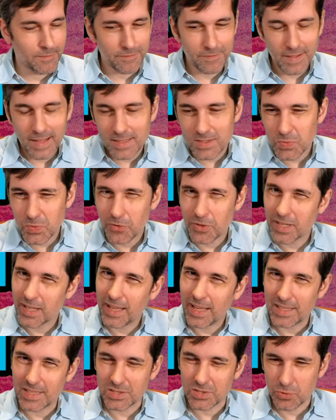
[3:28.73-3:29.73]
That's where it
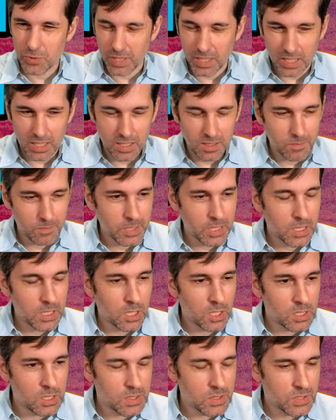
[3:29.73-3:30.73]
gets tricky,
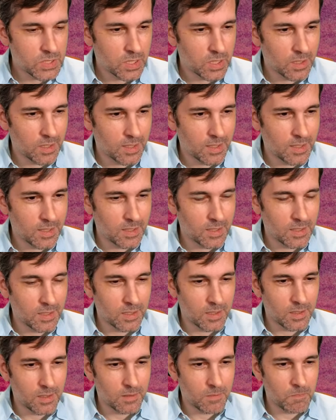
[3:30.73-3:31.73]
because
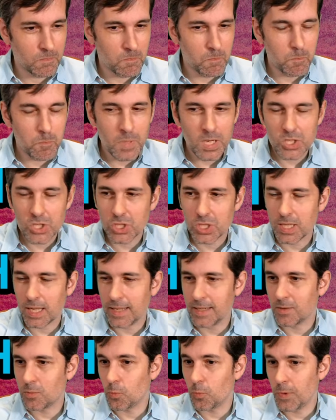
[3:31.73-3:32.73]
much
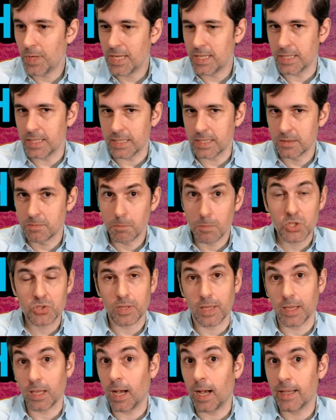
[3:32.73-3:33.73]
like
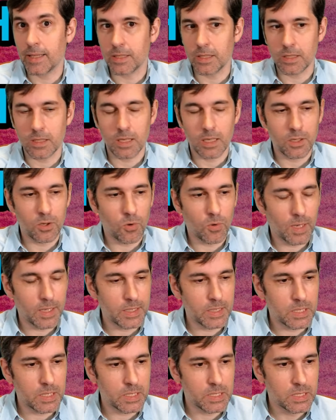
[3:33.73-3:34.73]
I
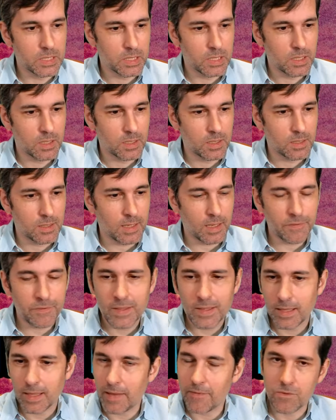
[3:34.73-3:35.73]
did, I
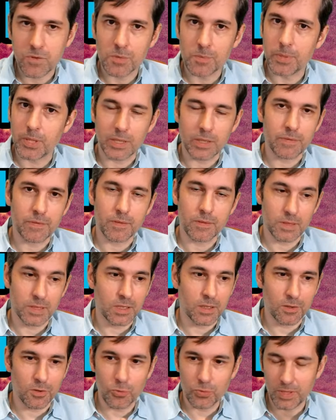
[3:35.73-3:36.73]
think everybody,
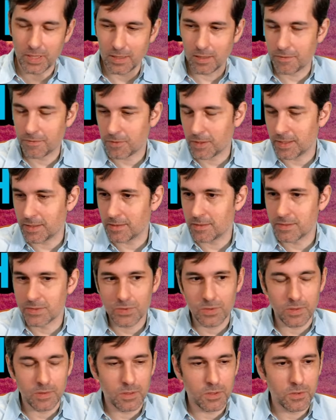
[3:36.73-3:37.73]
including our
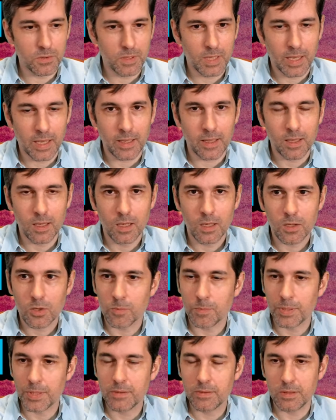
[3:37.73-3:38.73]
friends in the UK,
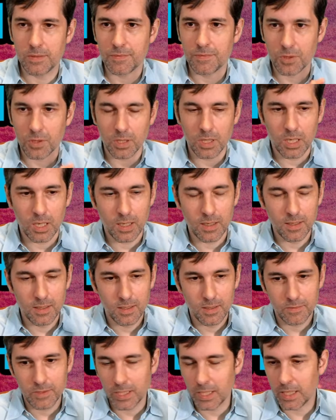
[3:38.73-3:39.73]
completely forgot
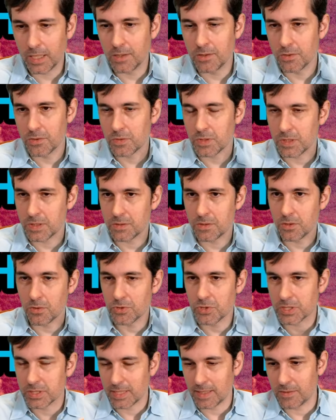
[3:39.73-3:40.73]
that industries
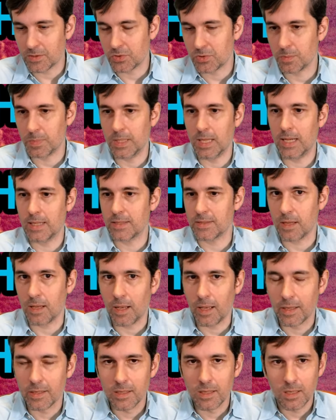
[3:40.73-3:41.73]
don't just have a supply
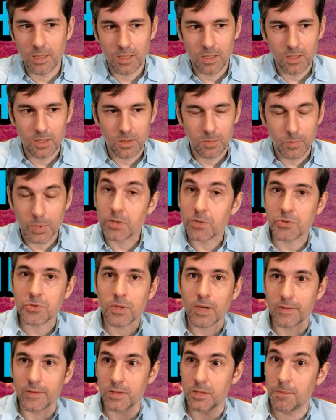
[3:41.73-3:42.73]
side, but
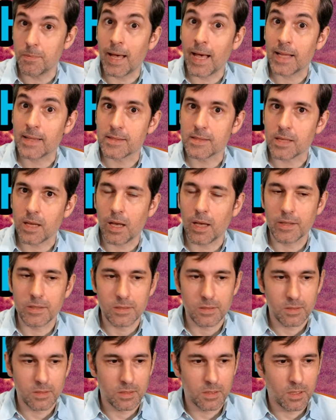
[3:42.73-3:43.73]
also have a demand side.